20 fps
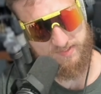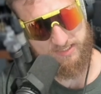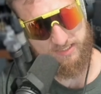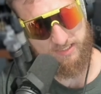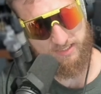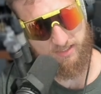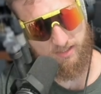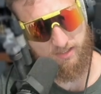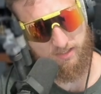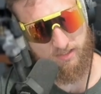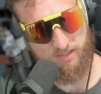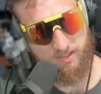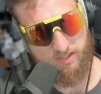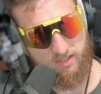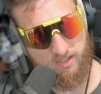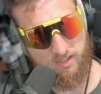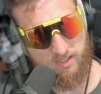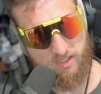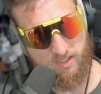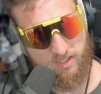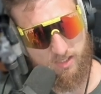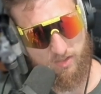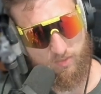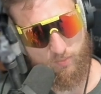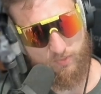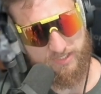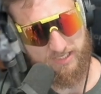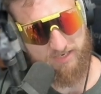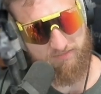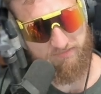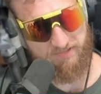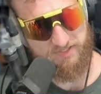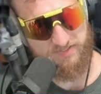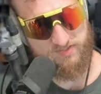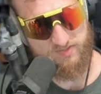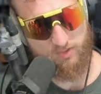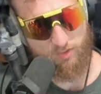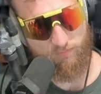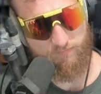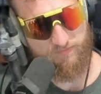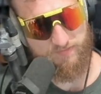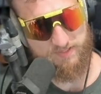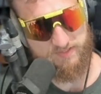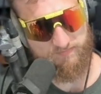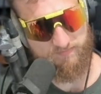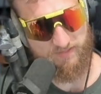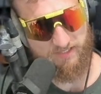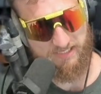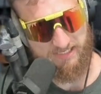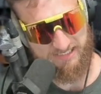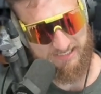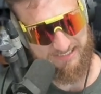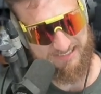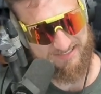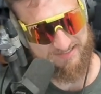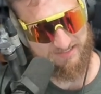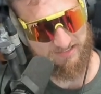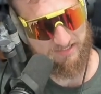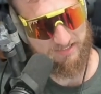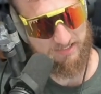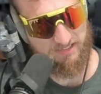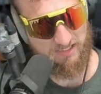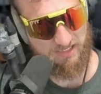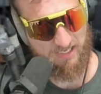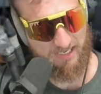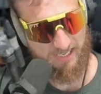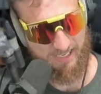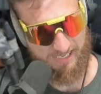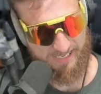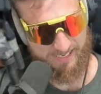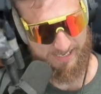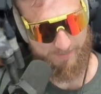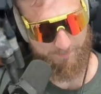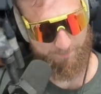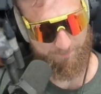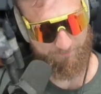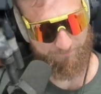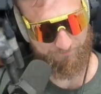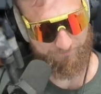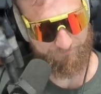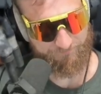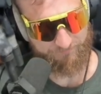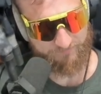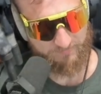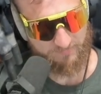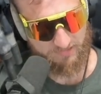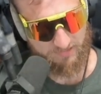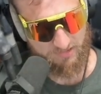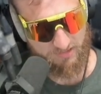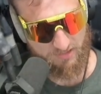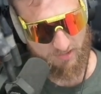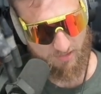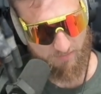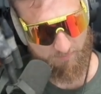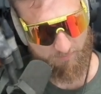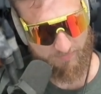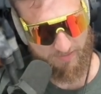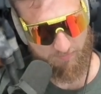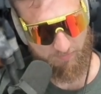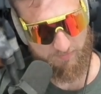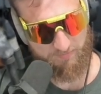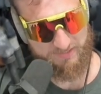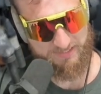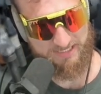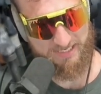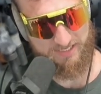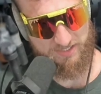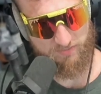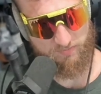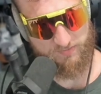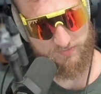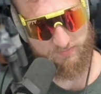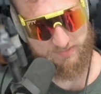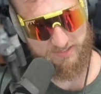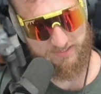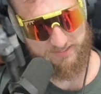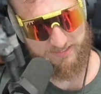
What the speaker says: here. We can't really solve for this very easily. But what we can do is we can